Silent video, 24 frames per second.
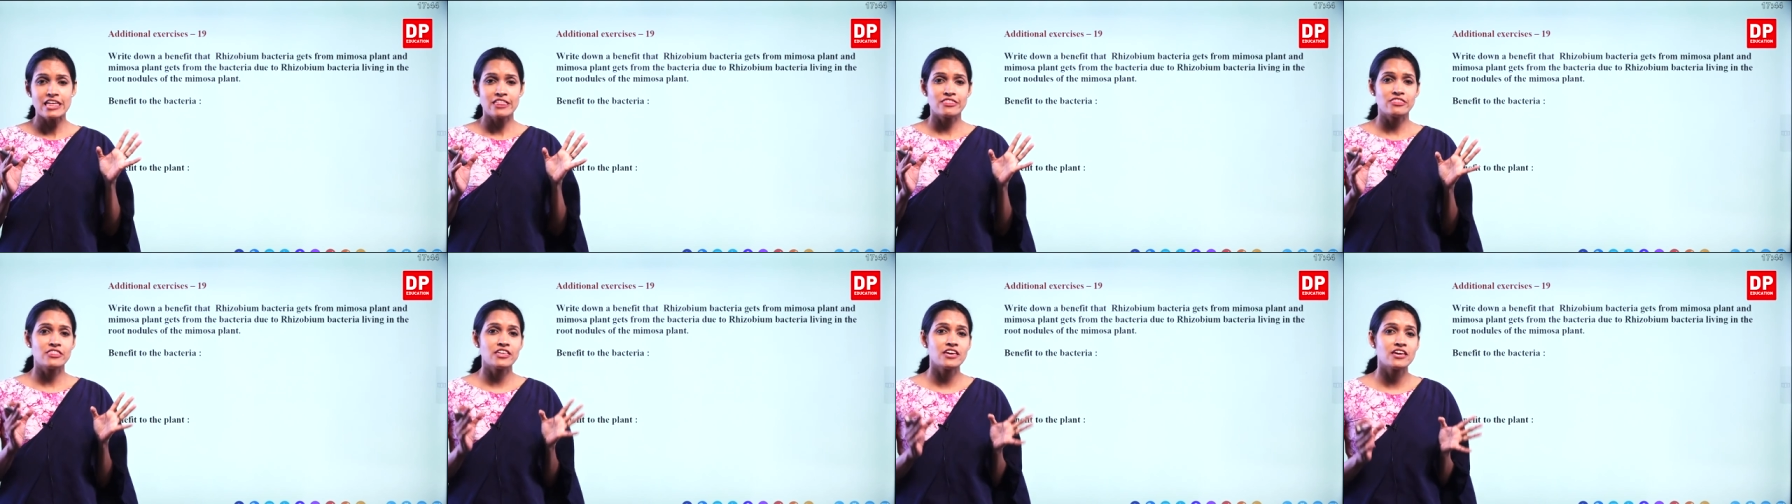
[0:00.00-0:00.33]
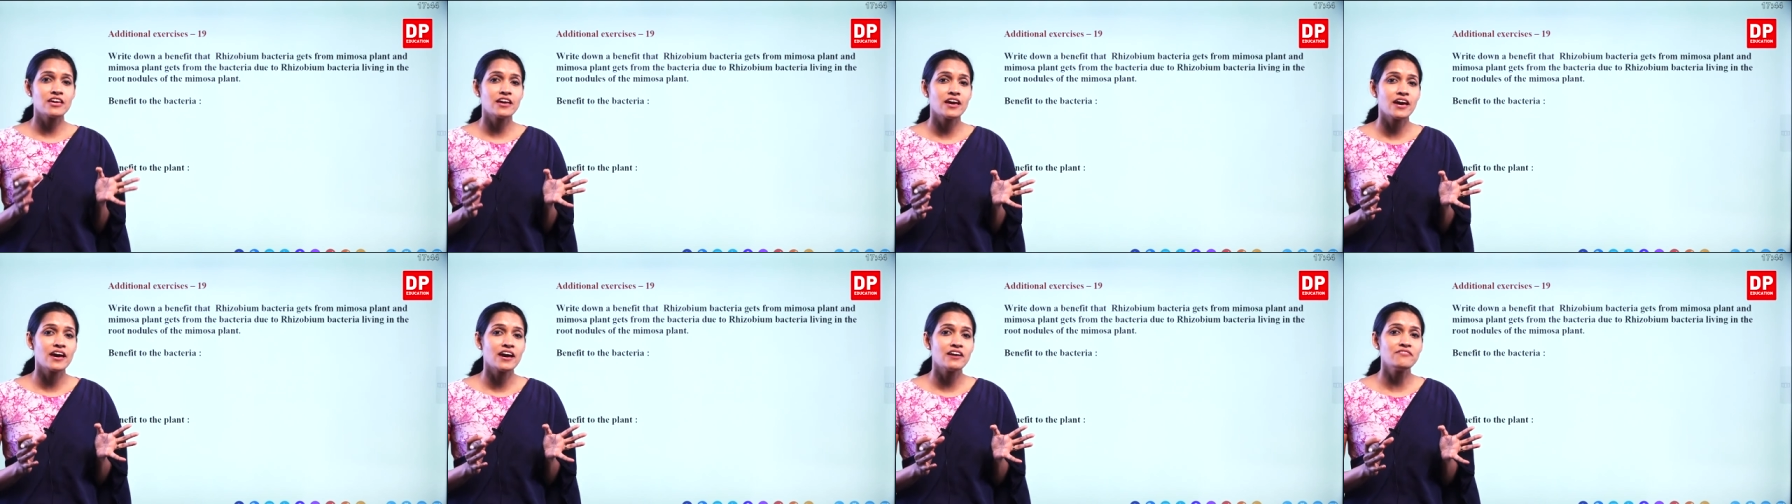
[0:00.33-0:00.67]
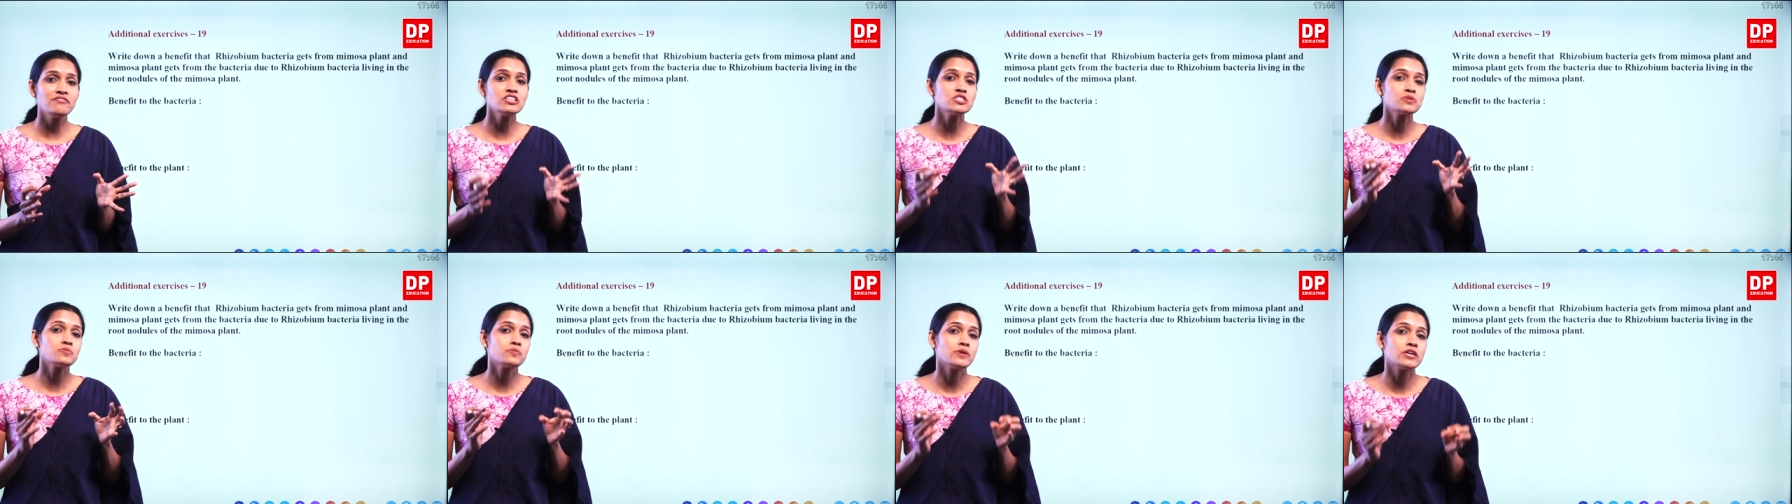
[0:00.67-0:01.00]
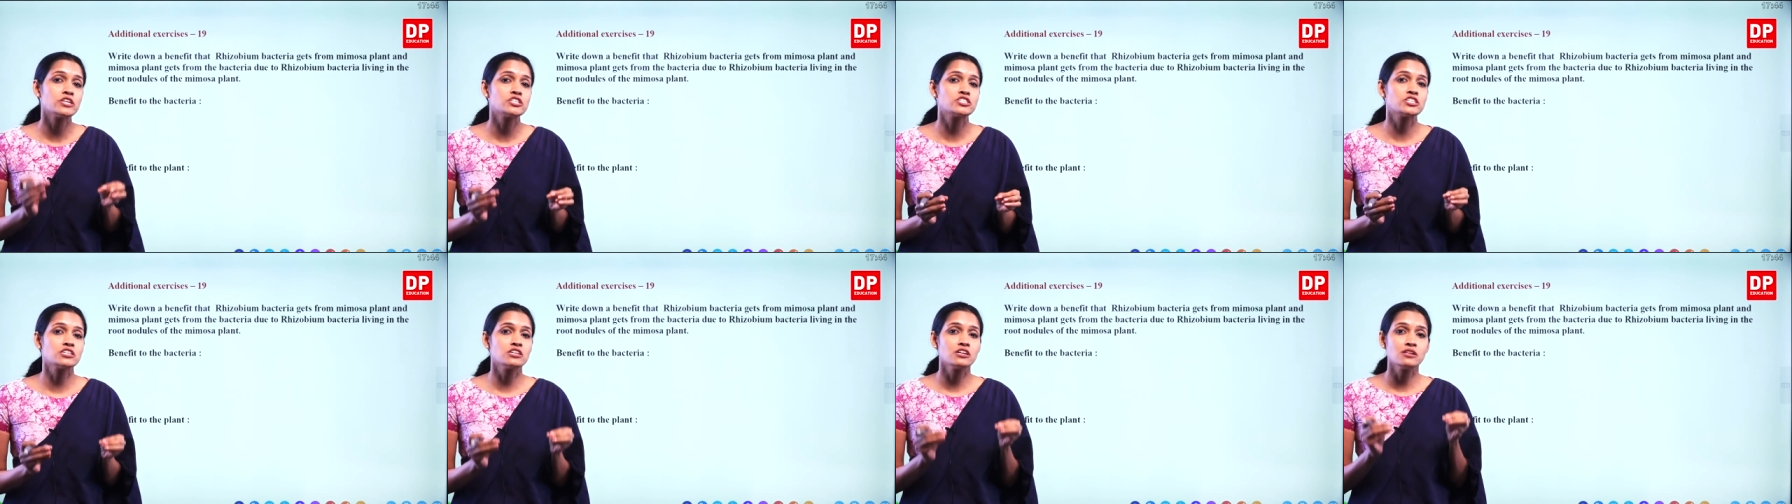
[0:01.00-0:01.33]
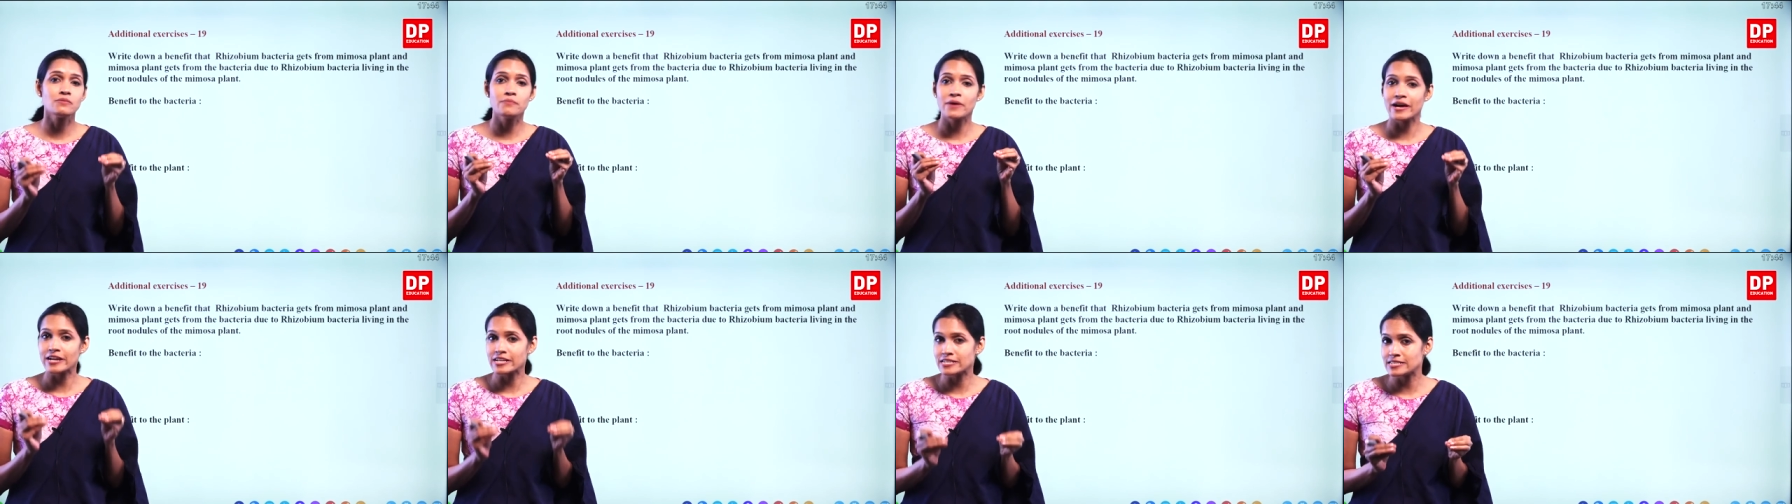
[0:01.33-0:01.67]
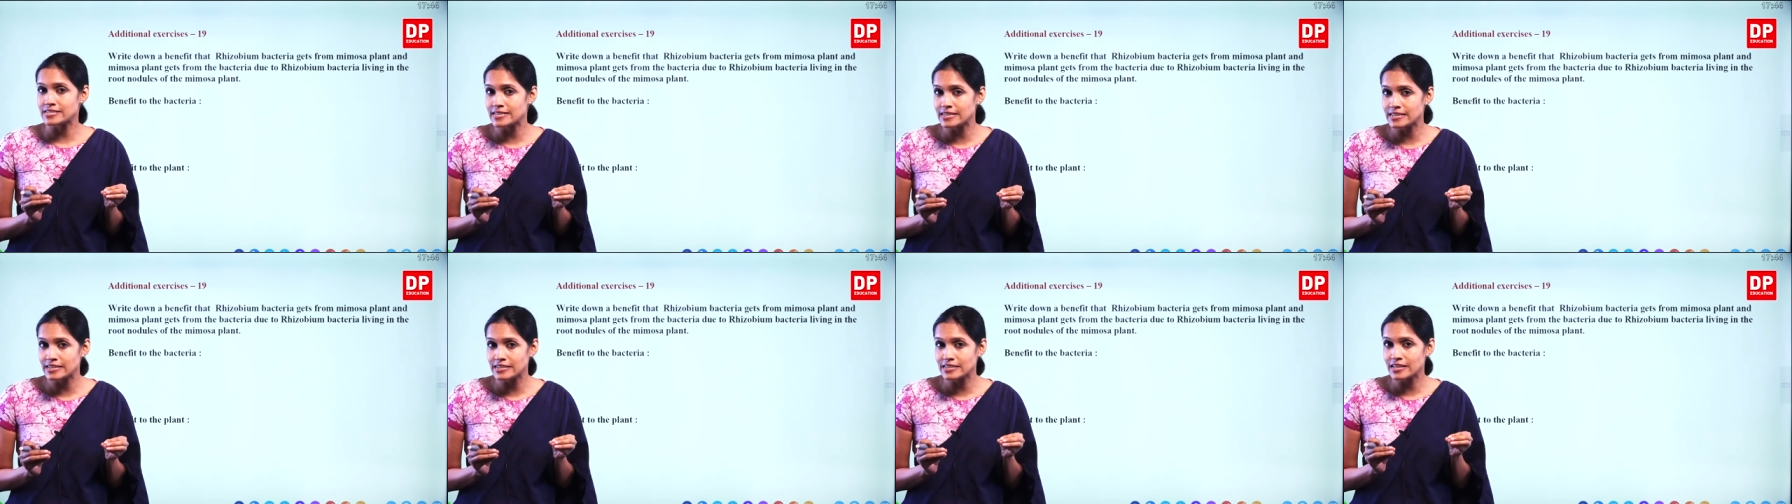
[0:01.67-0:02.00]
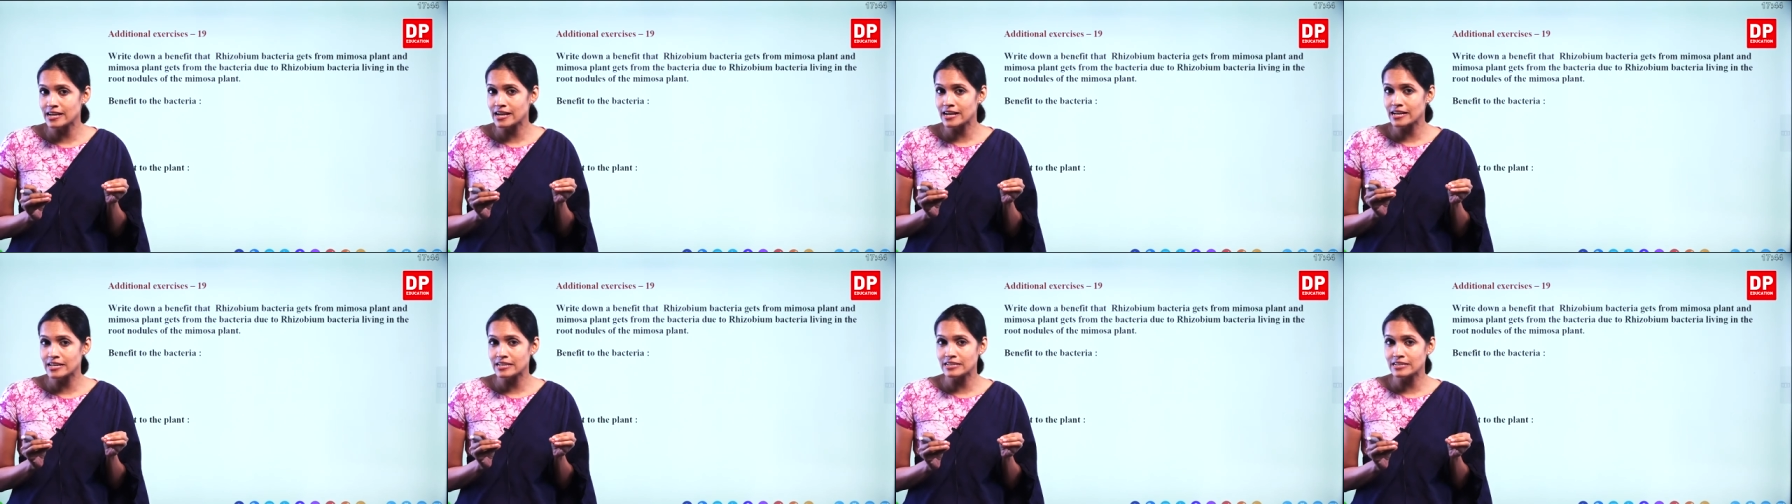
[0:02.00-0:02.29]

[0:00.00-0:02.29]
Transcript: They have a special bacteria